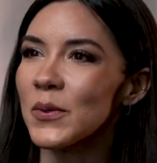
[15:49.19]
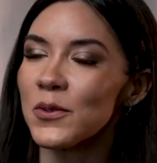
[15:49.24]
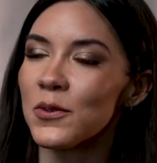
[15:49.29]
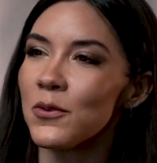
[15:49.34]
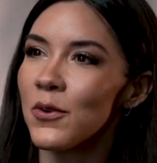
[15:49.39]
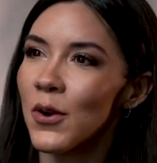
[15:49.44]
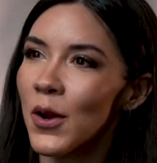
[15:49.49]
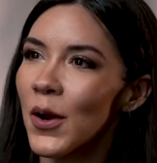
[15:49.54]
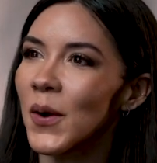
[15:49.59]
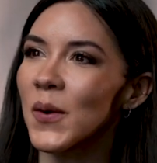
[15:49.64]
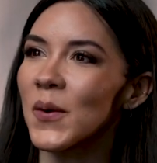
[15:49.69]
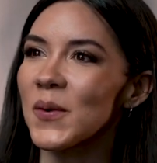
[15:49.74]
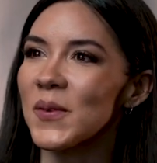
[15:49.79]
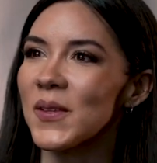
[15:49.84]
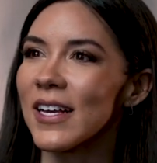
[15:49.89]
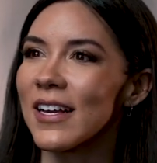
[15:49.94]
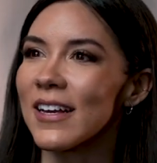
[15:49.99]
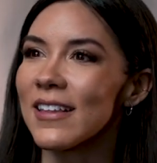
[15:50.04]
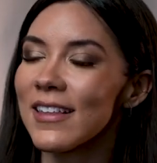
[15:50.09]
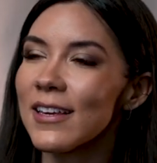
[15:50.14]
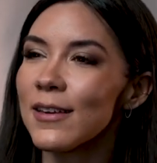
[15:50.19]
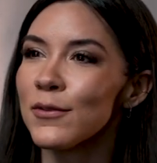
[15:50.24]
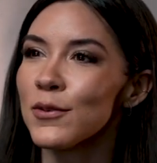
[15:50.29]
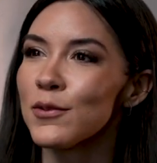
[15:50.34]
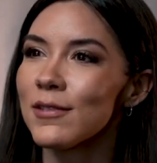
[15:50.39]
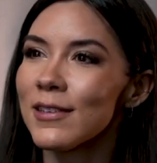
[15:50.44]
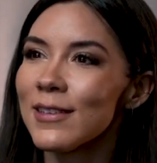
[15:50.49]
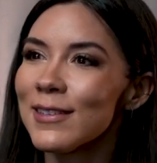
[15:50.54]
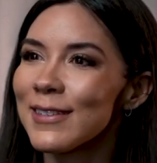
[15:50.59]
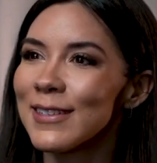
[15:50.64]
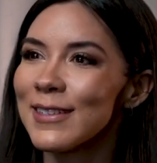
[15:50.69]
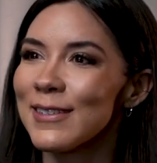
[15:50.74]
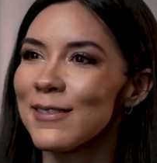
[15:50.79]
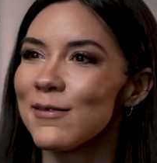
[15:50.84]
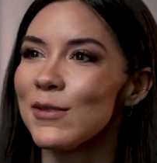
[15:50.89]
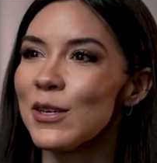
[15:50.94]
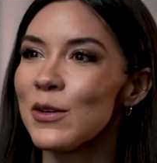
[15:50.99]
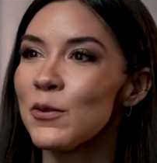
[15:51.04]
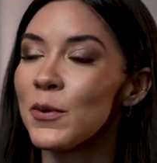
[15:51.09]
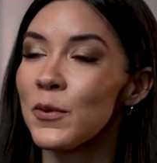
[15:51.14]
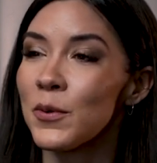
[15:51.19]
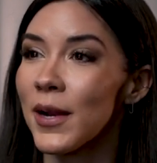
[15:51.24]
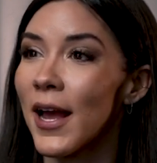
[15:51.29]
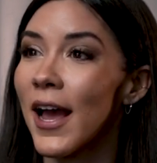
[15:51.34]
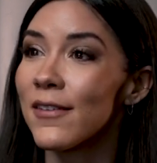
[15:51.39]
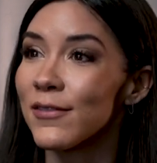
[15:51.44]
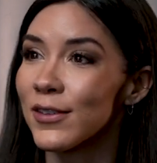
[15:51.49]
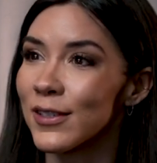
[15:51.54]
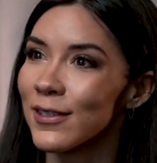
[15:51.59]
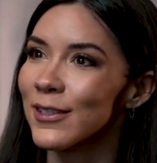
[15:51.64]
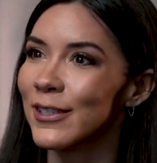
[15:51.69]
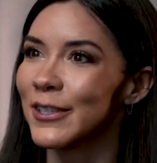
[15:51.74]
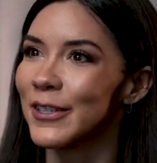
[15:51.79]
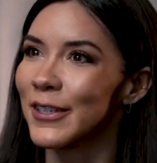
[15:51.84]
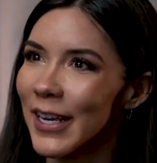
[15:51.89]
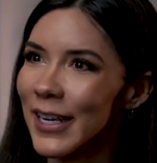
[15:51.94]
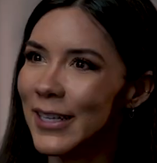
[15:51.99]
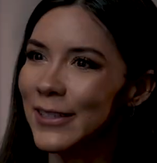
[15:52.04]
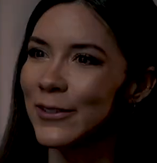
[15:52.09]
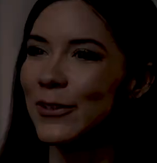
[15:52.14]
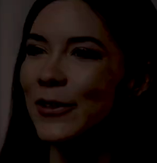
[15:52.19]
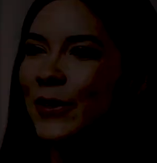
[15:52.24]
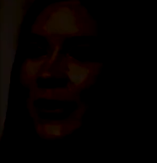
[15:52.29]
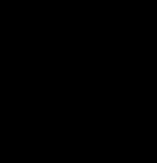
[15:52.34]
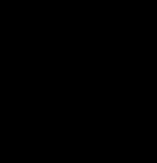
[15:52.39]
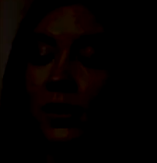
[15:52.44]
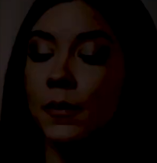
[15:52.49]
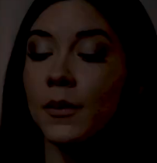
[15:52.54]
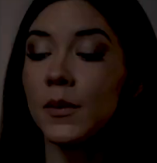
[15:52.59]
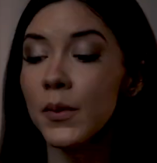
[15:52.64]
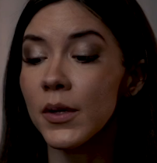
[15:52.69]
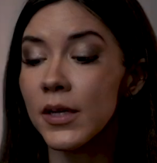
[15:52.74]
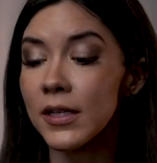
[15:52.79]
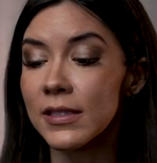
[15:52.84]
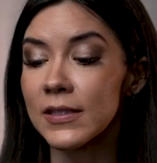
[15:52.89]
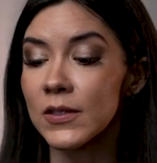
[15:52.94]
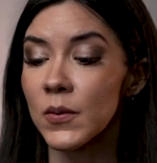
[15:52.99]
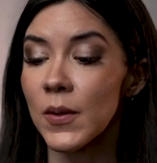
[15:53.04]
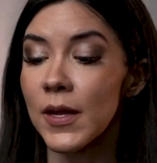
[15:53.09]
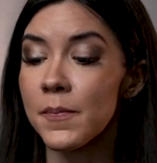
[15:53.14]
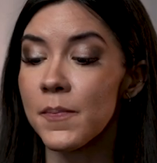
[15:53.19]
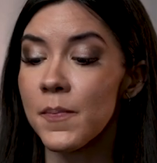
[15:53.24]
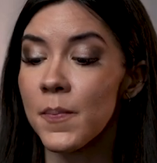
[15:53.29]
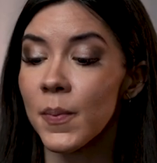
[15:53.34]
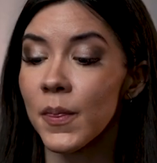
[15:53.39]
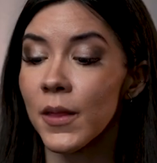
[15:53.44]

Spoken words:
So no, like I think if you listen to me, we would have a clearer answer. Let me put it this way.